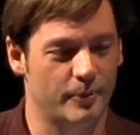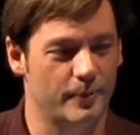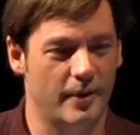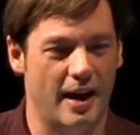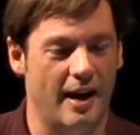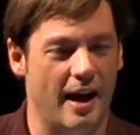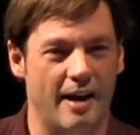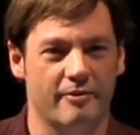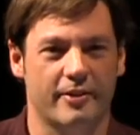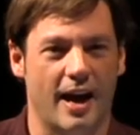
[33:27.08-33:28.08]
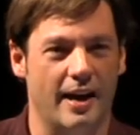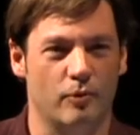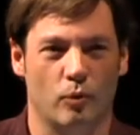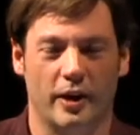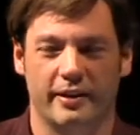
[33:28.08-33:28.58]
know, I, have
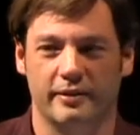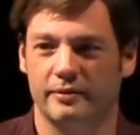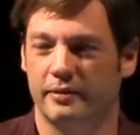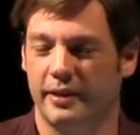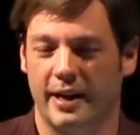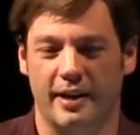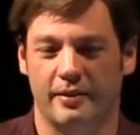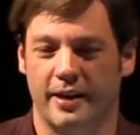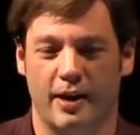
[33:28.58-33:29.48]
got one that I,